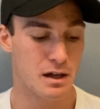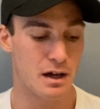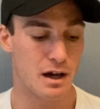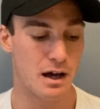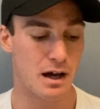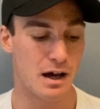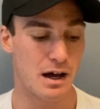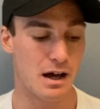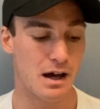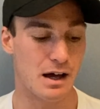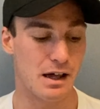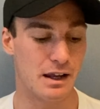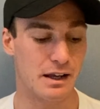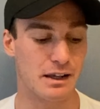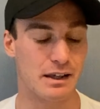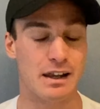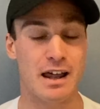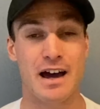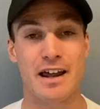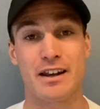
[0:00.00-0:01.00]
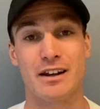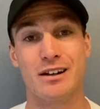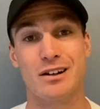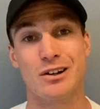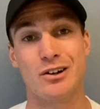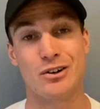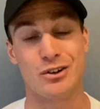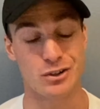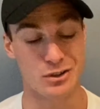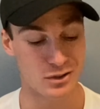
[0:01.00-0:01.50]
Lat and
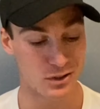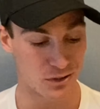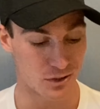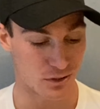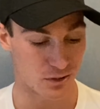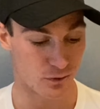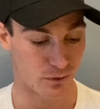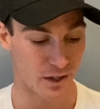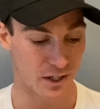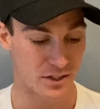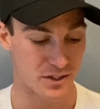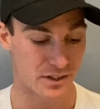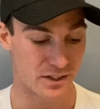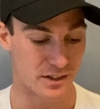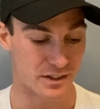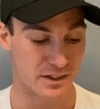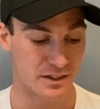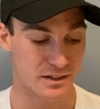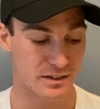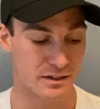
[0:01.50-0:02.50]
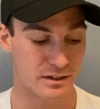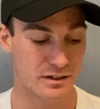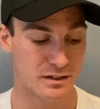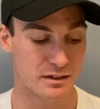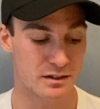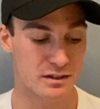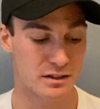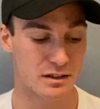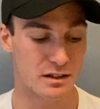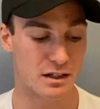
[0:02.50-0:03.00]
long, direction and
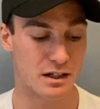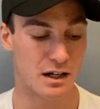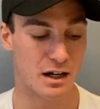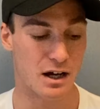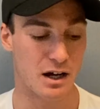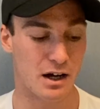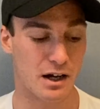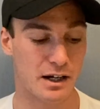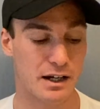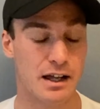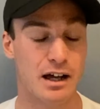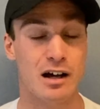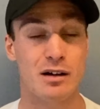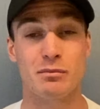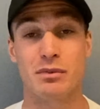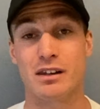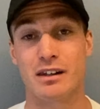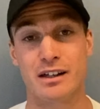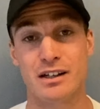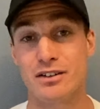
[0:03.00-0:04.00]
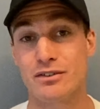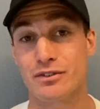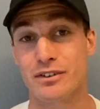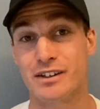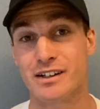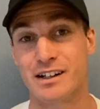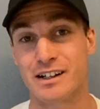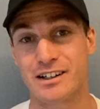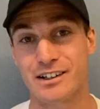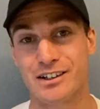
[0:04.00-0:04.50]
distance. I can't believe that
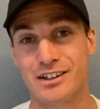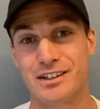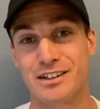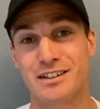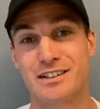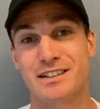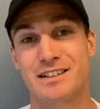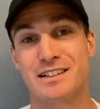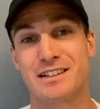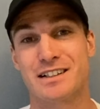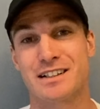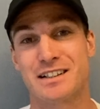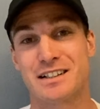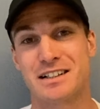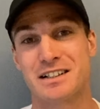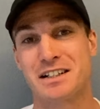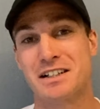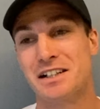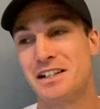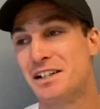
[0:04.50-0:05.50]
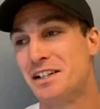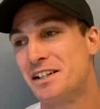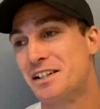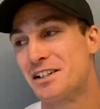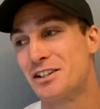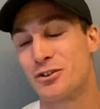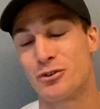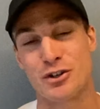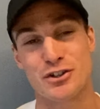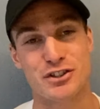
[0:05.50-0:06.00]
I got
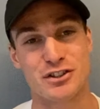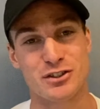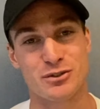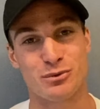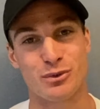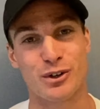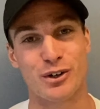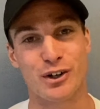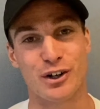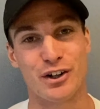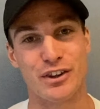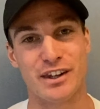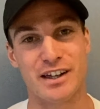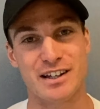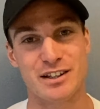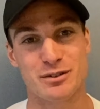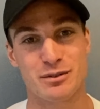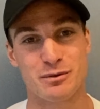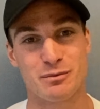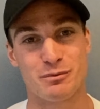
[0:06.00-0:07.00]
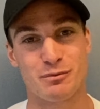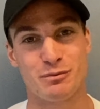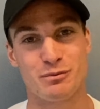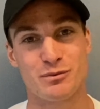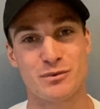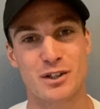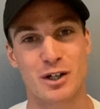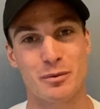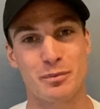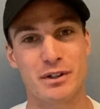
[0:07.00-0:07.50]
questions wrong on these
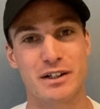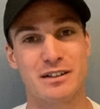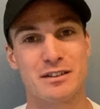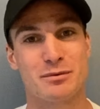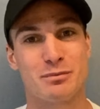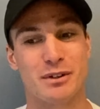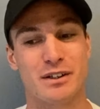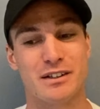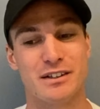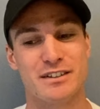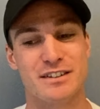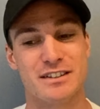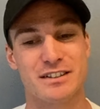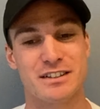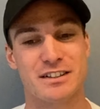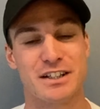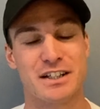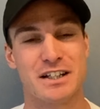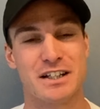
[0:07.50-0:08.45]
topics because